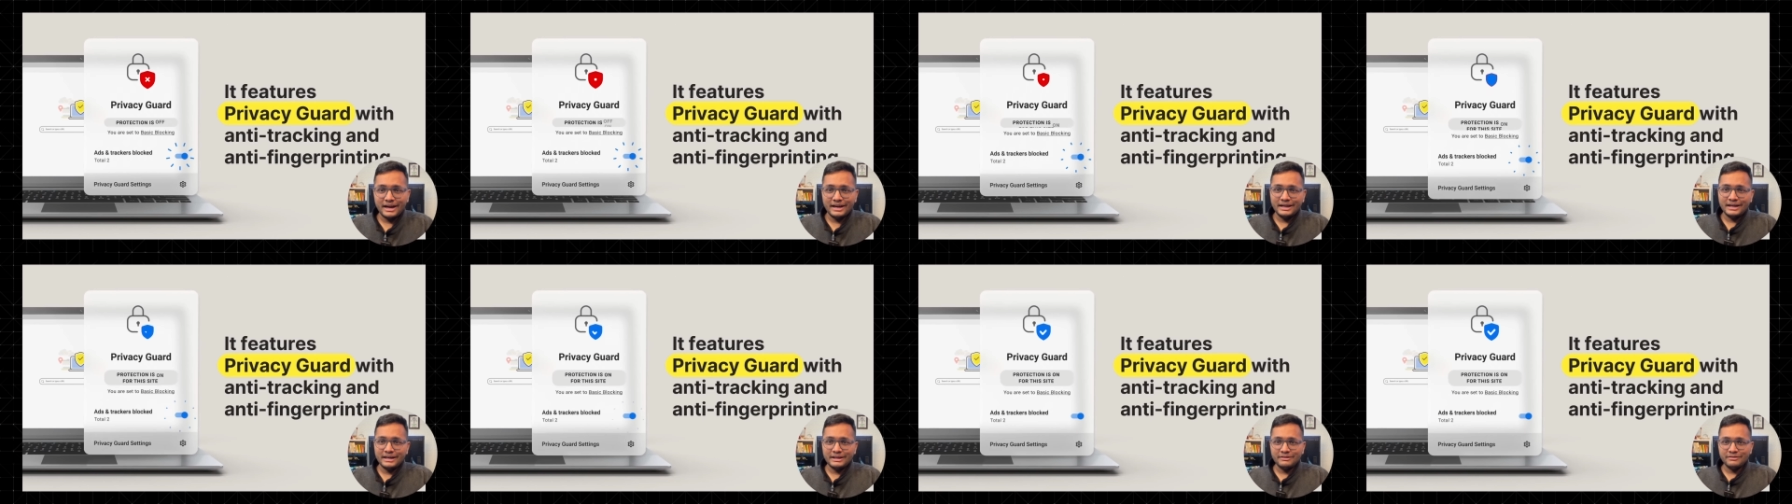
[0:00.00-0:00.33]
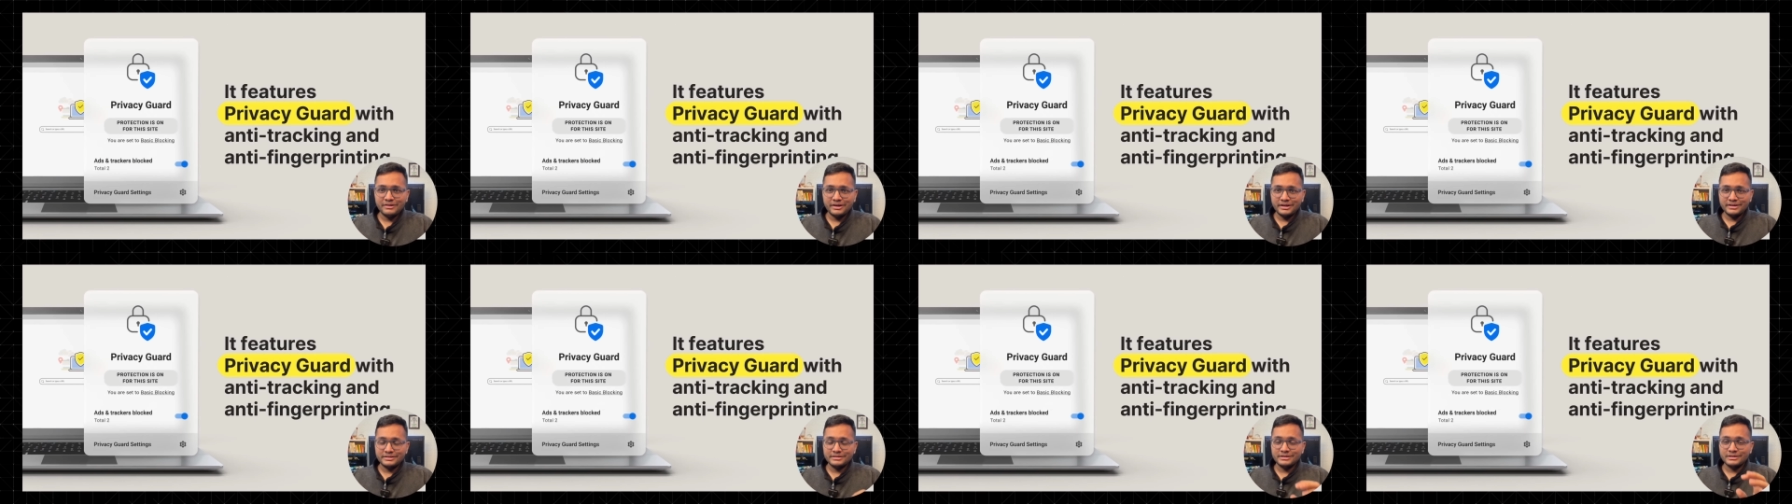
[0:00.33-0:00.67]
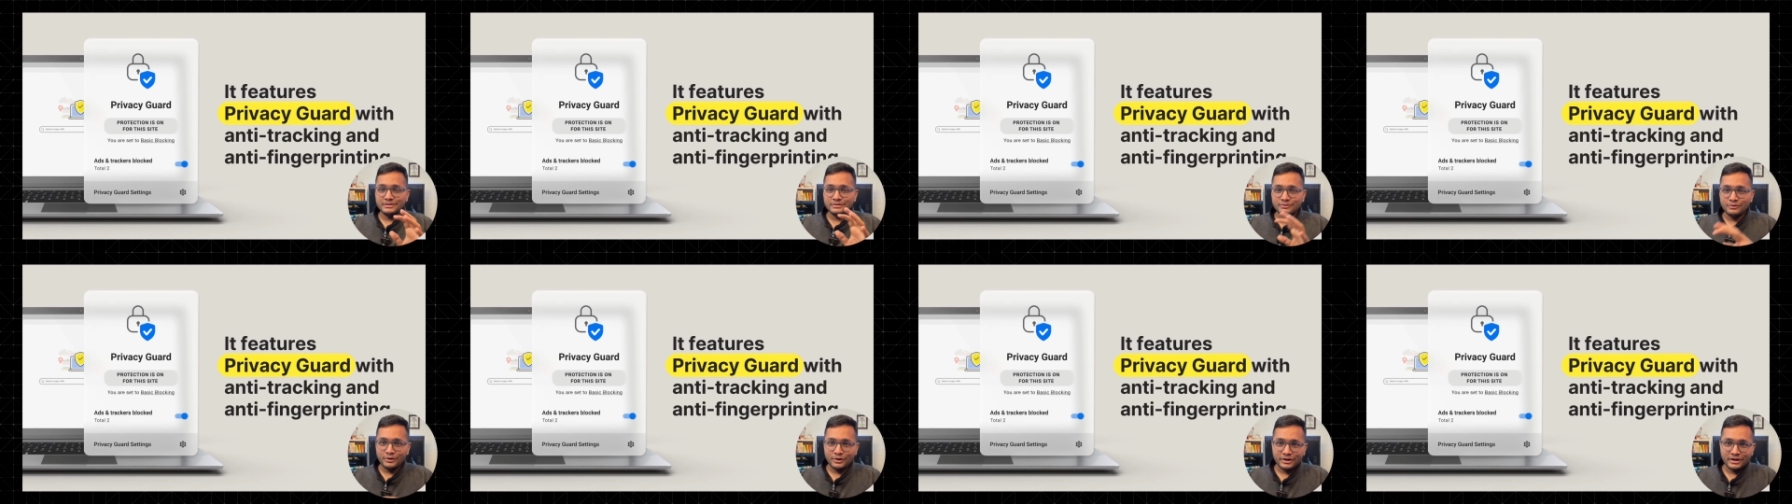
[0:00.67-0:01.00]

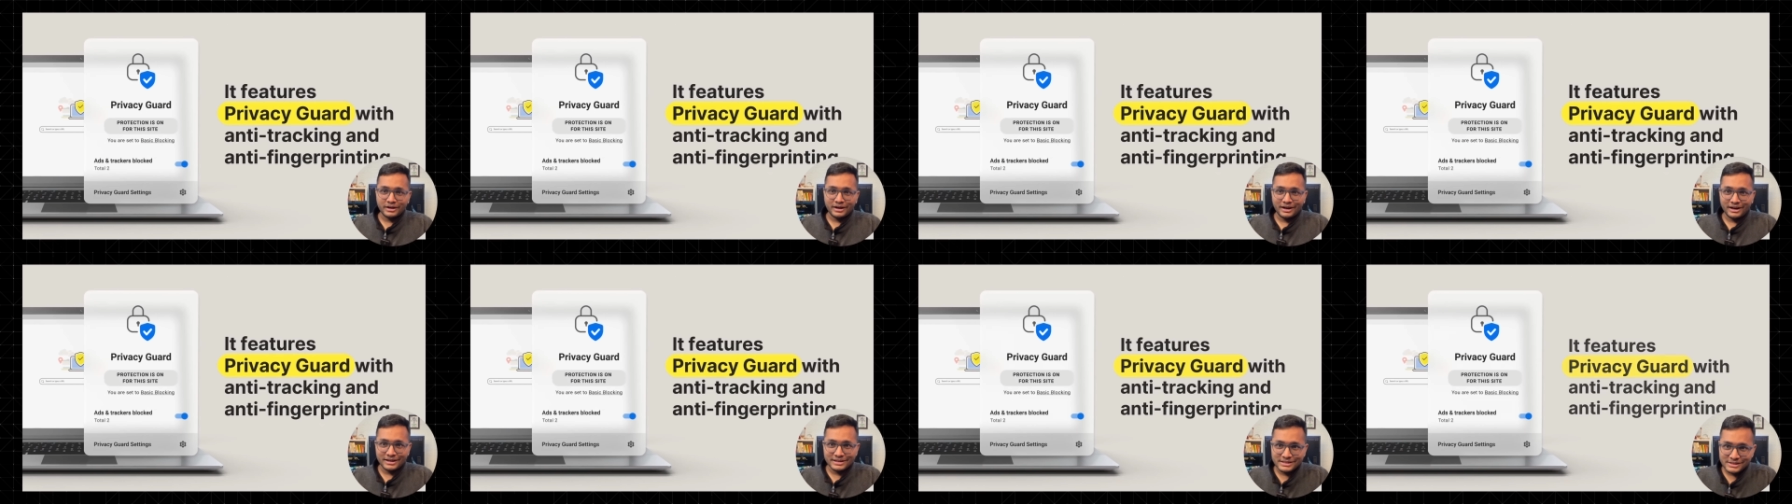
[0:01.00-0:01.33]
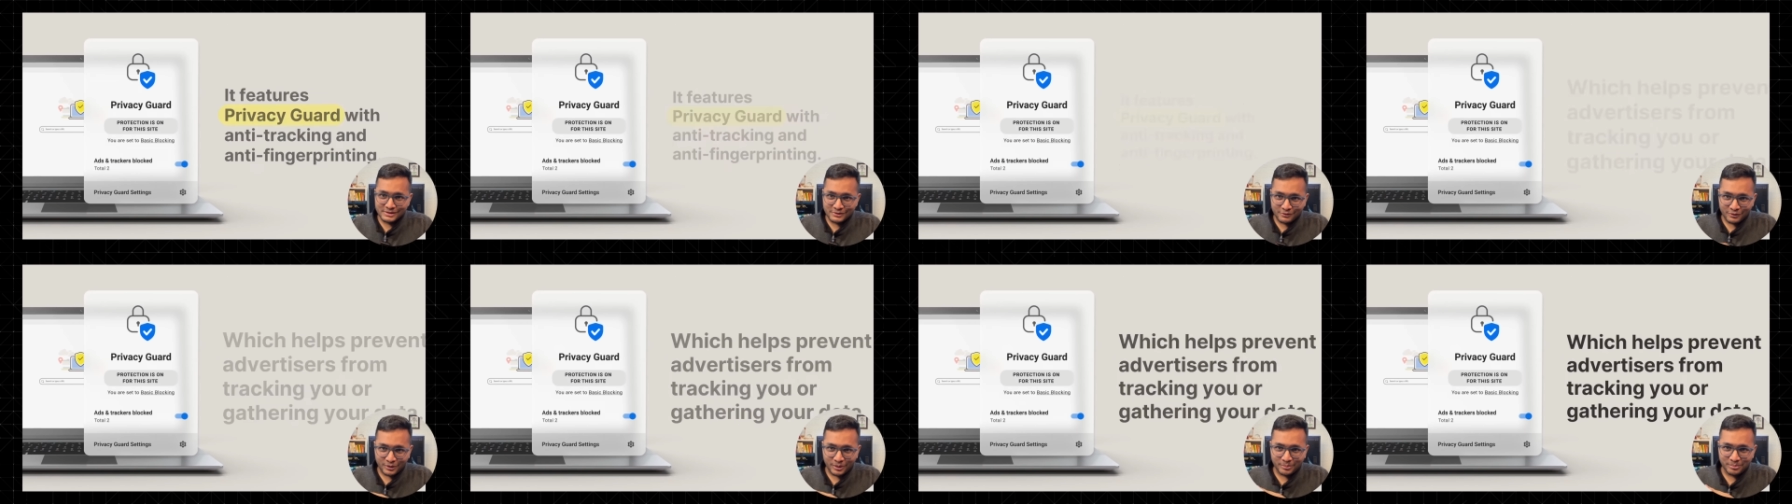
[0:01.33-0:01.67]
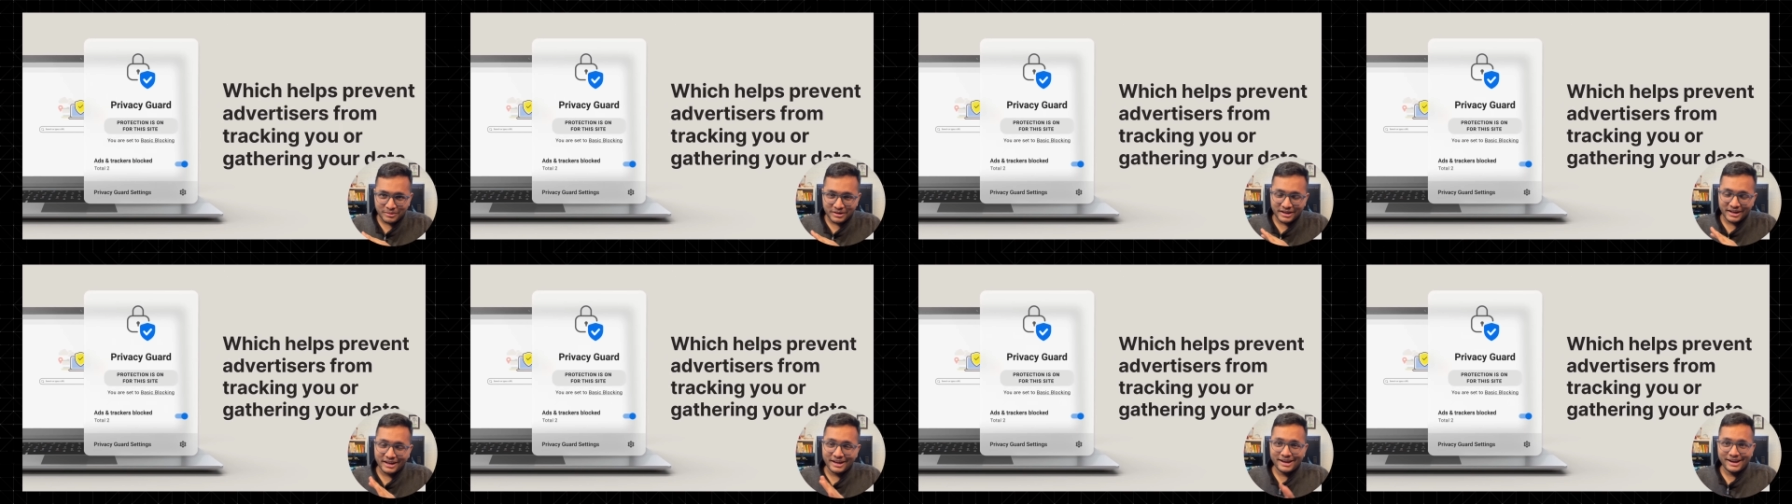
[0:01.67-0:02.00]
antiviruses for us from
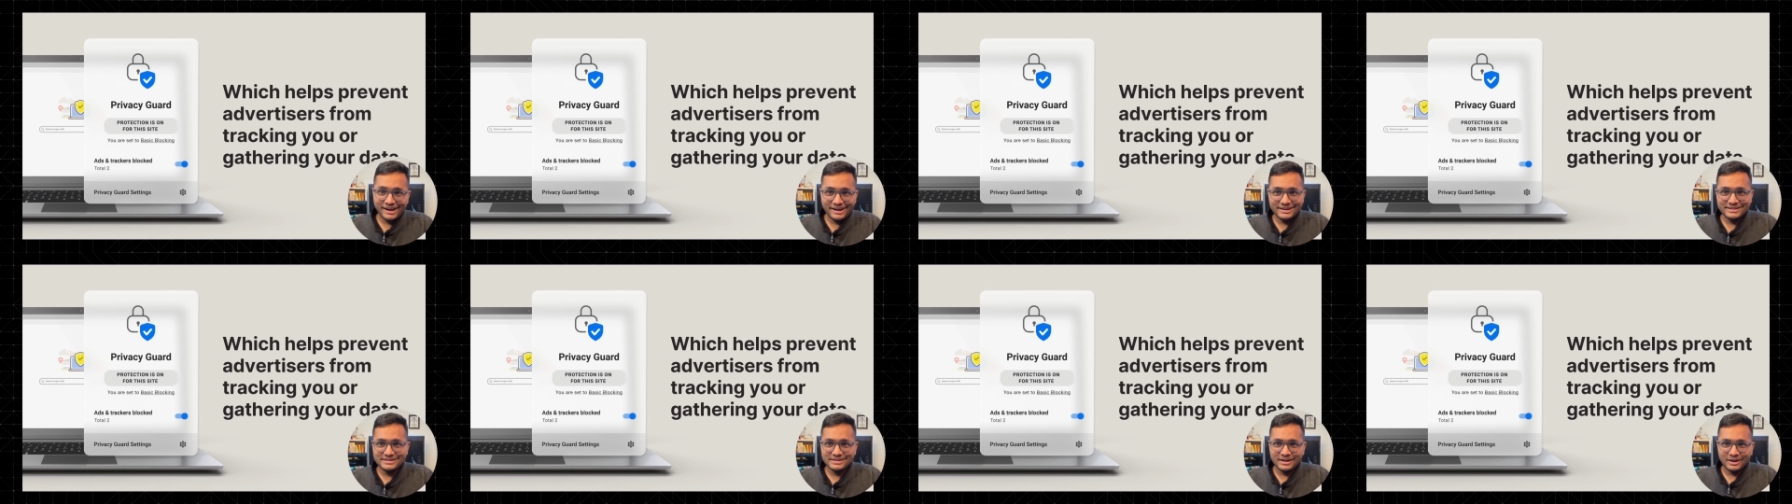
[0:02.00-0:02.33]
decades